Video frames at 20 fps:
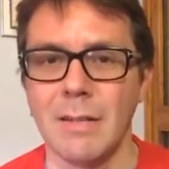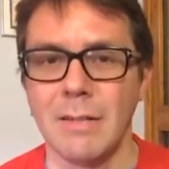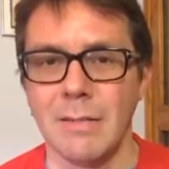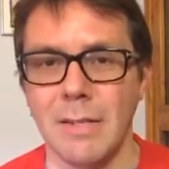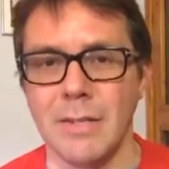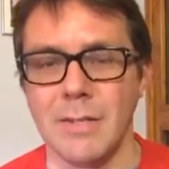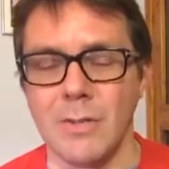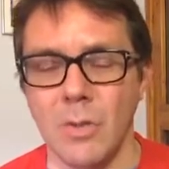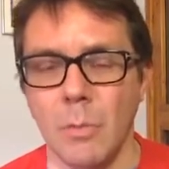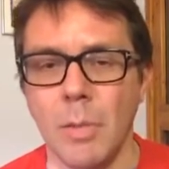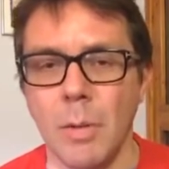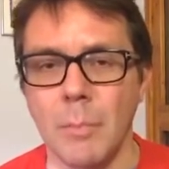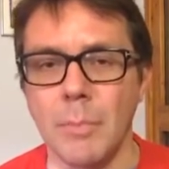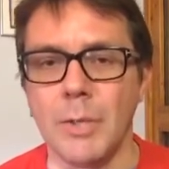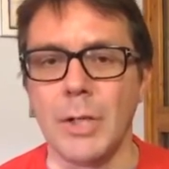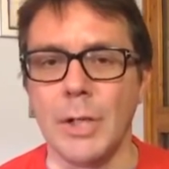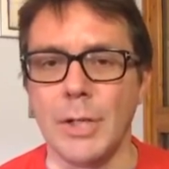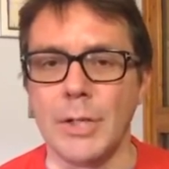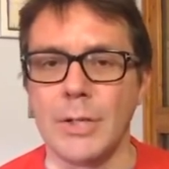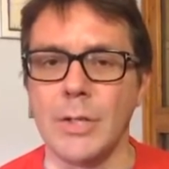desktop
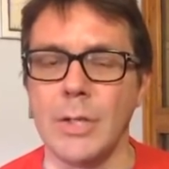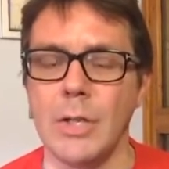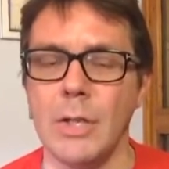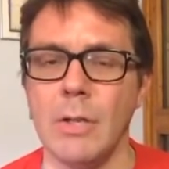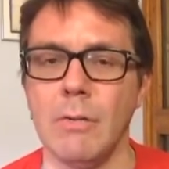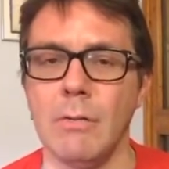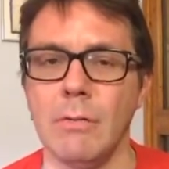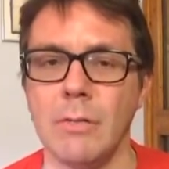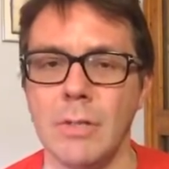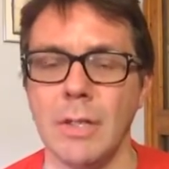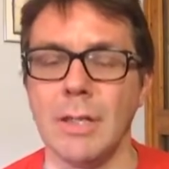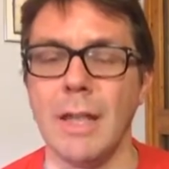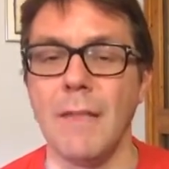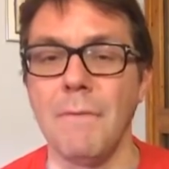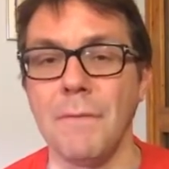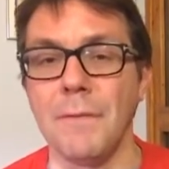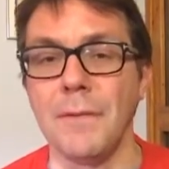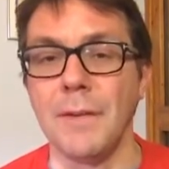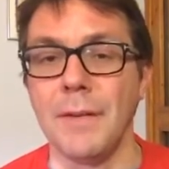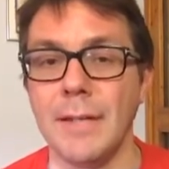publishing to
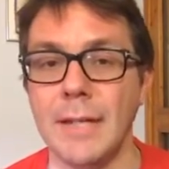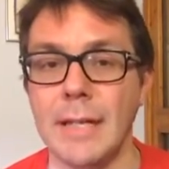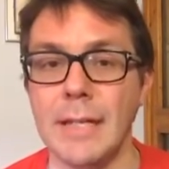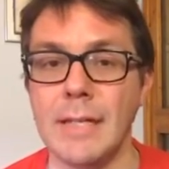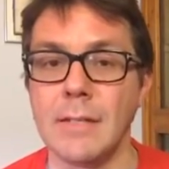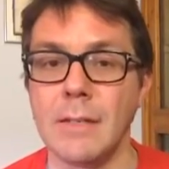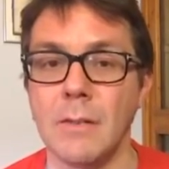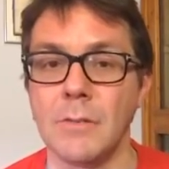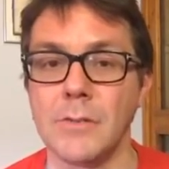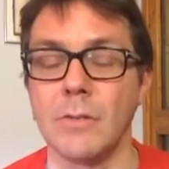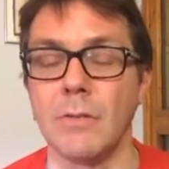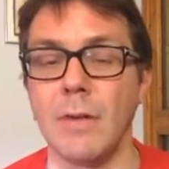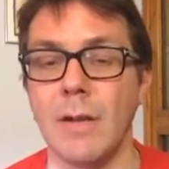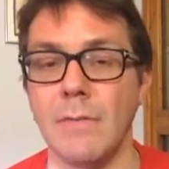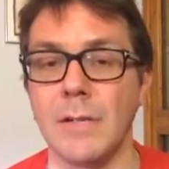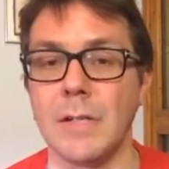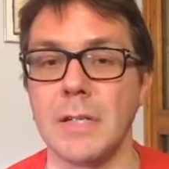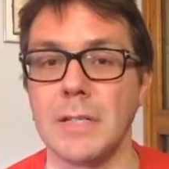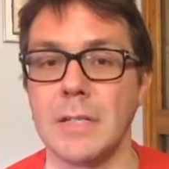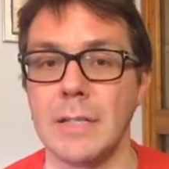London at least. Lots of
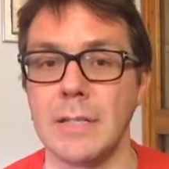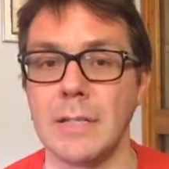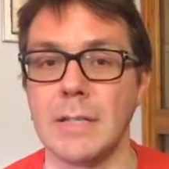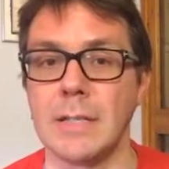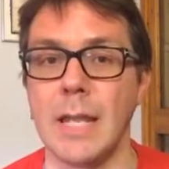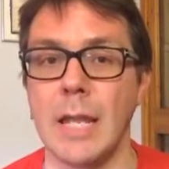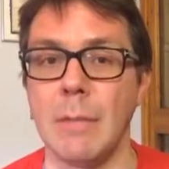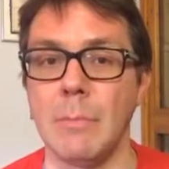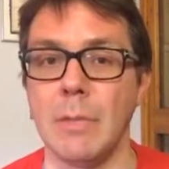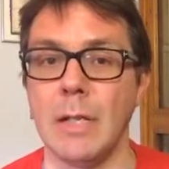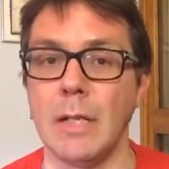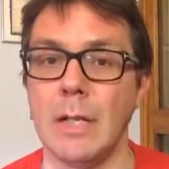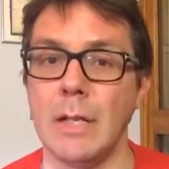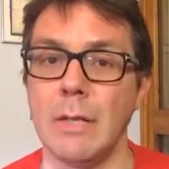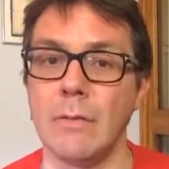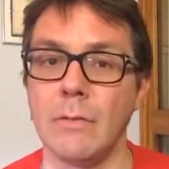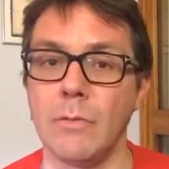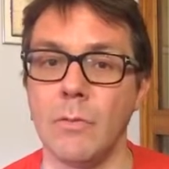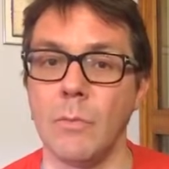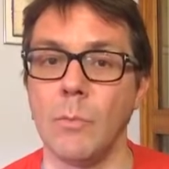graphic designers came and
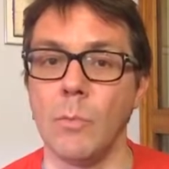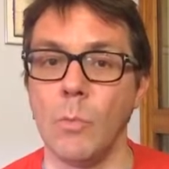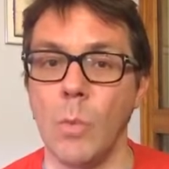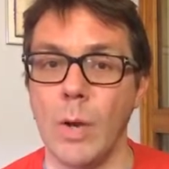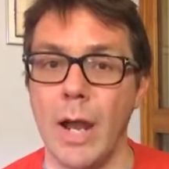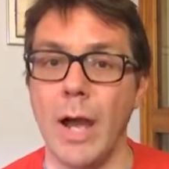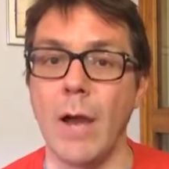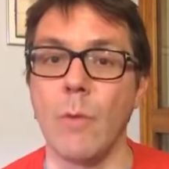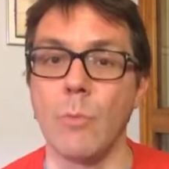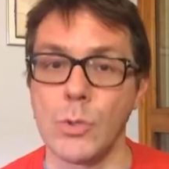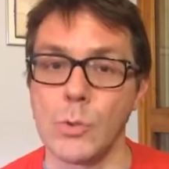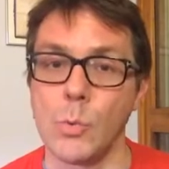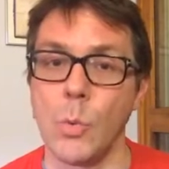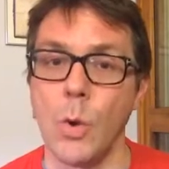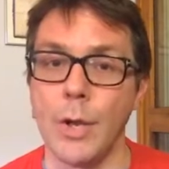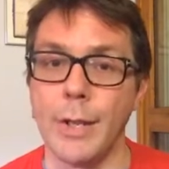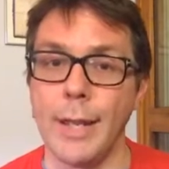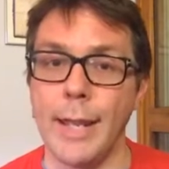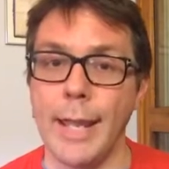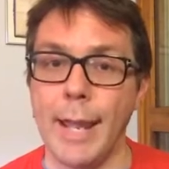learned from where I was
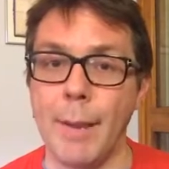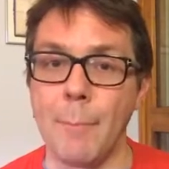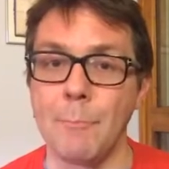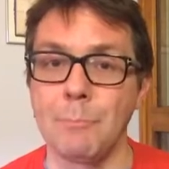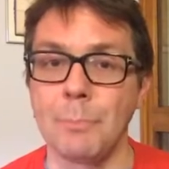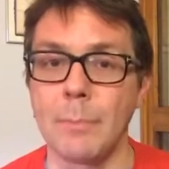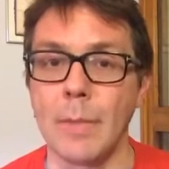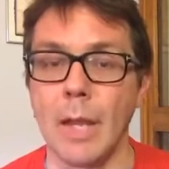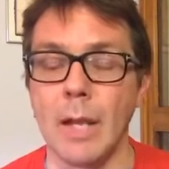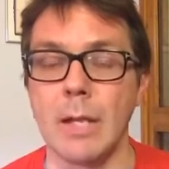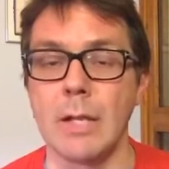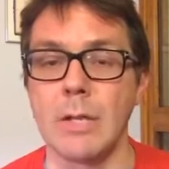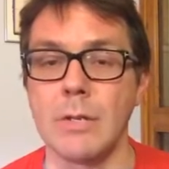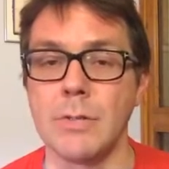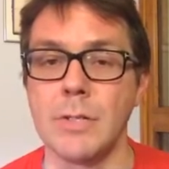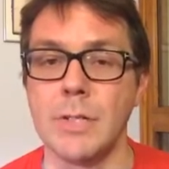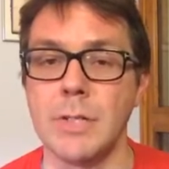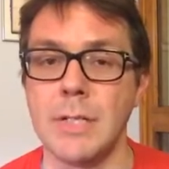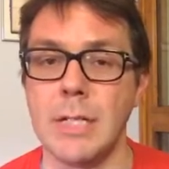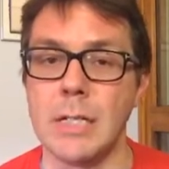working at, and I
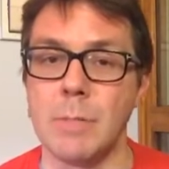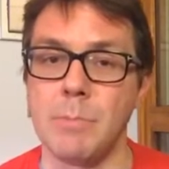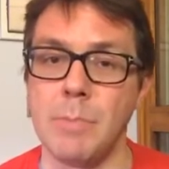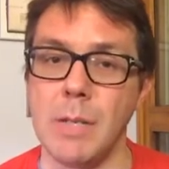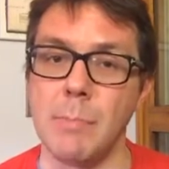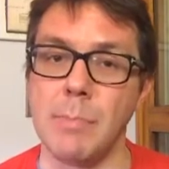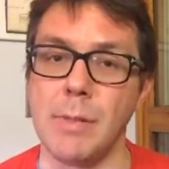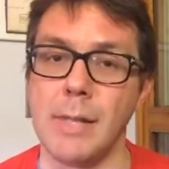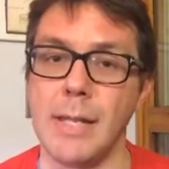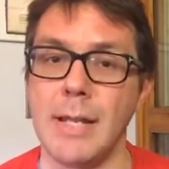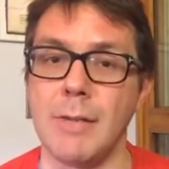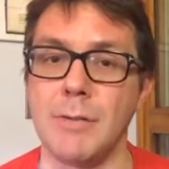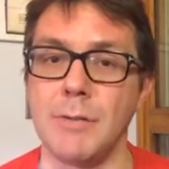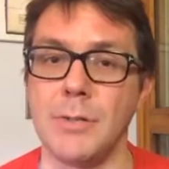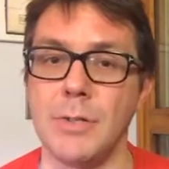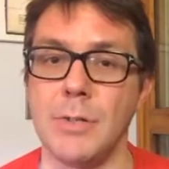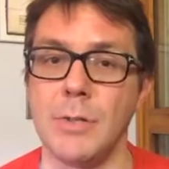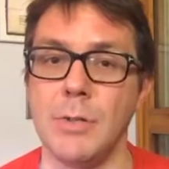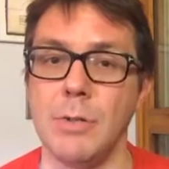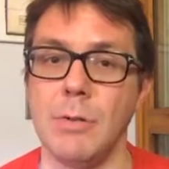used to teach people how
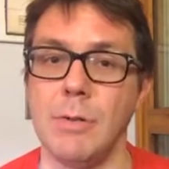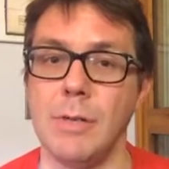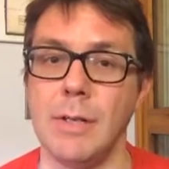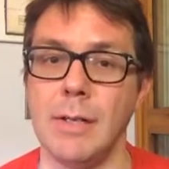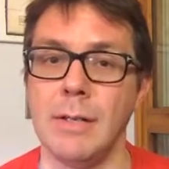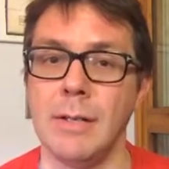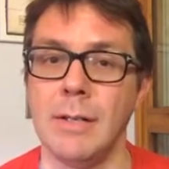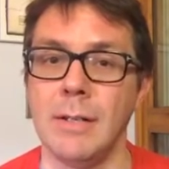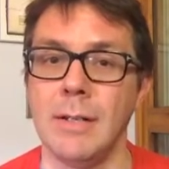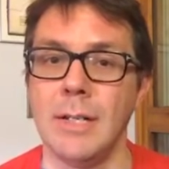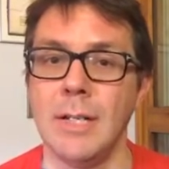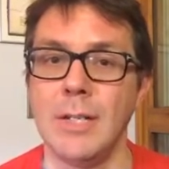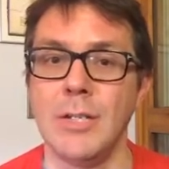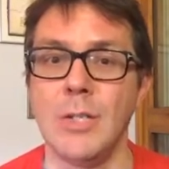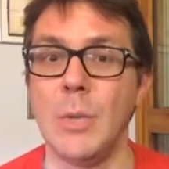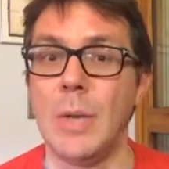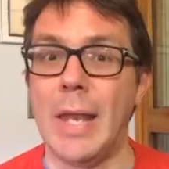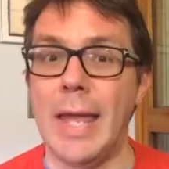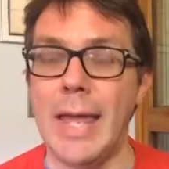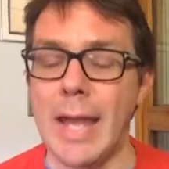to
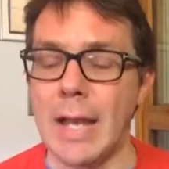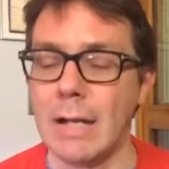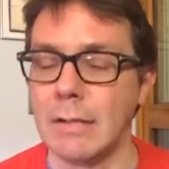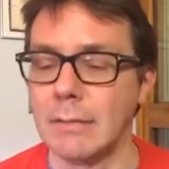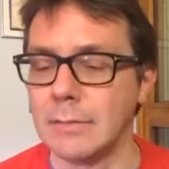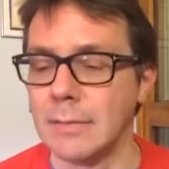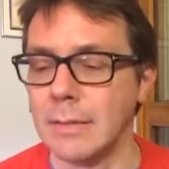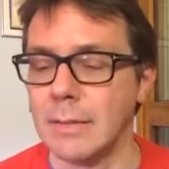do layout.